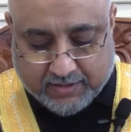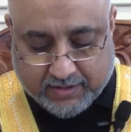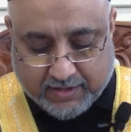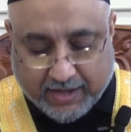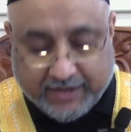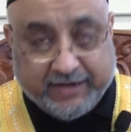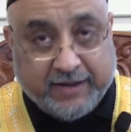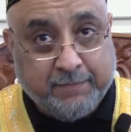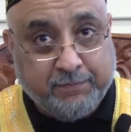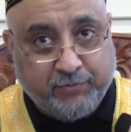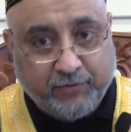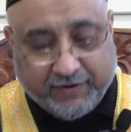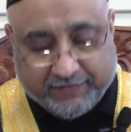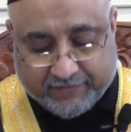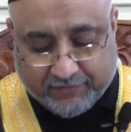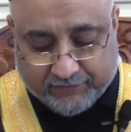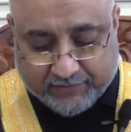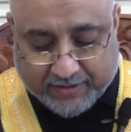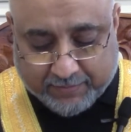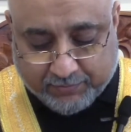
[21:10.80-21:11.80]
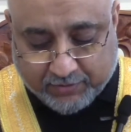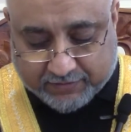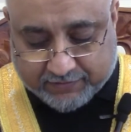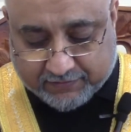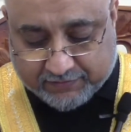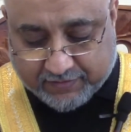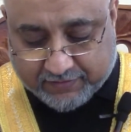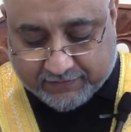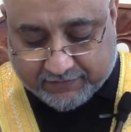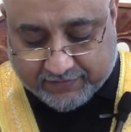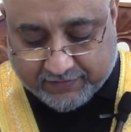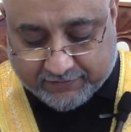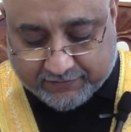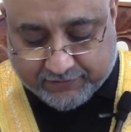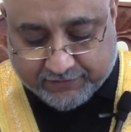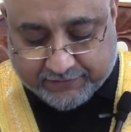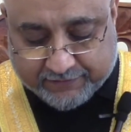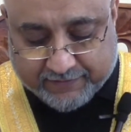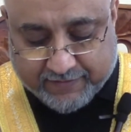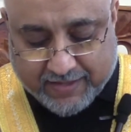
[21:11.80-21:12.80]
And impressively, brothers and
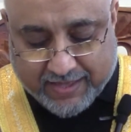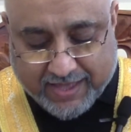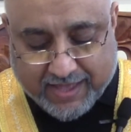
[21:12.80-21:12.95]
sisters,